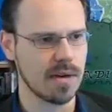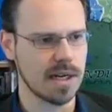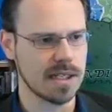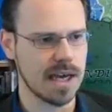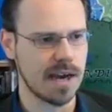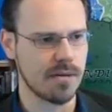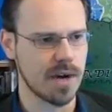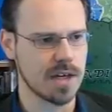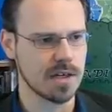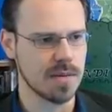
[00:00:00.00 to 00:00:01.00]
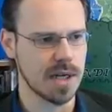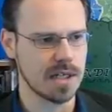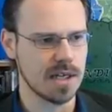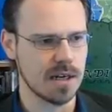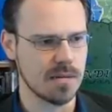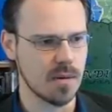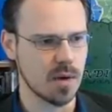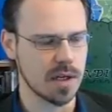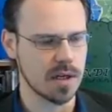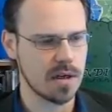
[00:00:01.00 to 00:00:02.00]
attack range, but it's not going to be
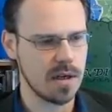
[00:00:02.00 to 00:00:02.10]
worth it.